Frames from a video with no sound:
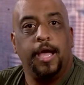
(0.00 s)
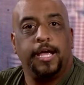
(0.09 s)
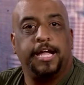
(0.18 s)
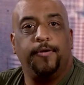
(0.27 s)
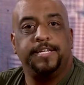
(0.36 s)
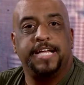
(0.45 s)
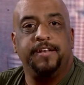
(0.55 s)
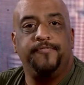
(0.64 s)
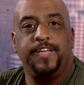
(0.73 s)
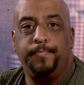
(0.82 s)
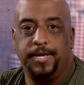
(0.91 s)
carrying 10
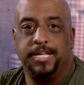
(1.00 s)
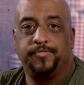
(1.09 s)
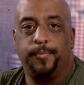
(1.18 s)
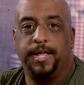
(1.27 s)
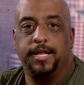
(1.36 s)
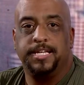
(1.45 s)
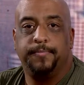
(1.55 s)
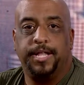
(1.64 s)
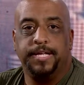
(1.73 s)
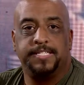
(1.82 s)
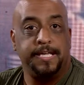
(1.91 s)
VPs from the
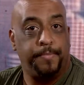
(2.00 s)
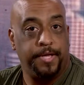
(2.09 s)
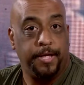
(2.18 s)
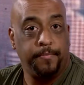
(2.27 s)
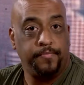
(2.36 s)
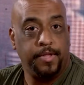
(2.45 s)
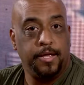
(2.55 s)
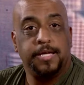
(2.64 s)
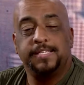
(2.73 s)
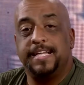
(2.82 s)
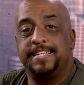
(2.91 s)
NAACP,
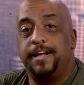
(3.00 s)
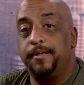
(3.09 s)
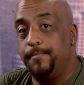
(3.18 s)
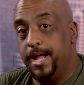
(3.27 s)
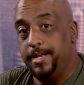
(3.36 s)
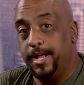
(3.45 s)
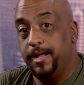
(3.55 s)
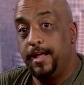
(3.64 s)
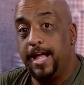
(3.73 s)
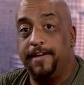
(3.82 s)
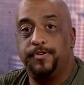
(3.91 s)
sent out a mayday
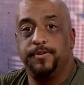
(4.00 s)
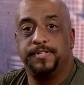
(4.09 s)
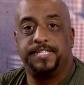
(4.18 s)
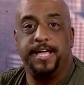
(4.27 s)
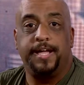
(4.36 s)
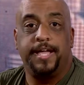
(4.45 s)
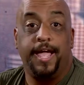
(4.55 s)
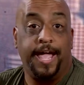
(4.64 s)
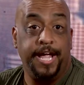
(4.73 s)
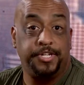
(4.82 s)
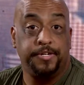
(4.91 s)
after a CIA
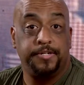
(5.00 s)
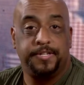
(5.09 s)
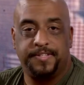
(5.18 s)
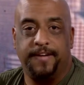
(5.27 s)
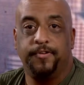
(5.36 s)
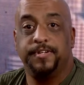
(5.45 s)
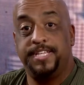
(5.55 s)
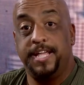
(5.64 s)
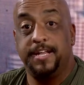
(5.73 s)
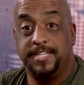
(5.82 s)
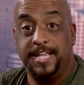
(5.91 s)
agent discovered
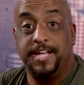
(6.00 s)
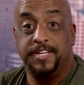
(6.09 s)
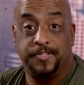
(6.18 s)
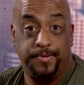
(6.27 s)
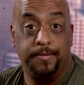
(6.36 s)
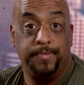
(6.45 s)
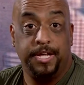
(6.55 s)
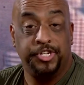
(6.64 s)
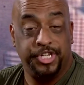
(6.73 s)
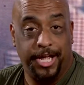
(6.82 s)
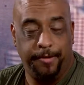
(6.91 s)
TNT in his
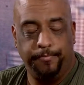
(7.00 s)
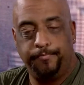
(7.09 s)
PB&J.